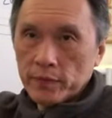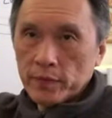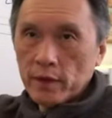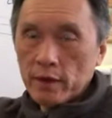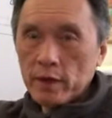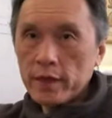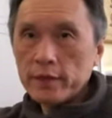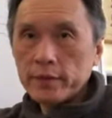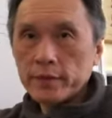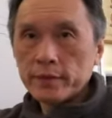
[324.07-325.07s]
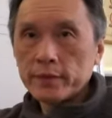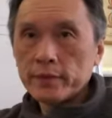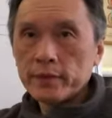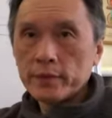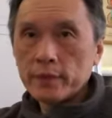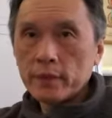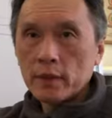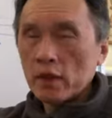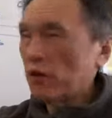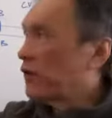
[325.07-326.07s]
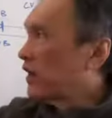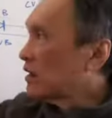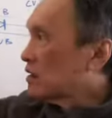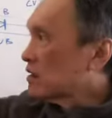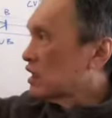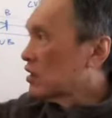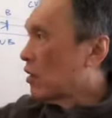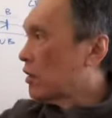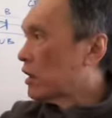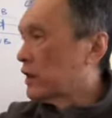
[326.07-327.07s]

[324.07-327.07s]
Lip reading: Okay? A fantasy talker.